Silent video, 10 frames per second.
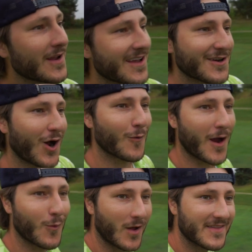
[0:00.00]
We hit an all
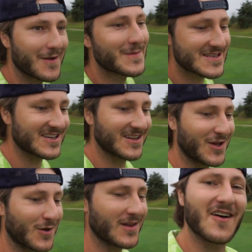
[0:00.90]
right one there. Missed it a
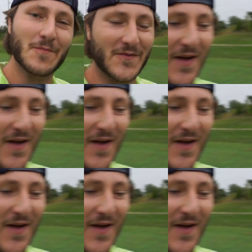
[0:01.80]
little left, but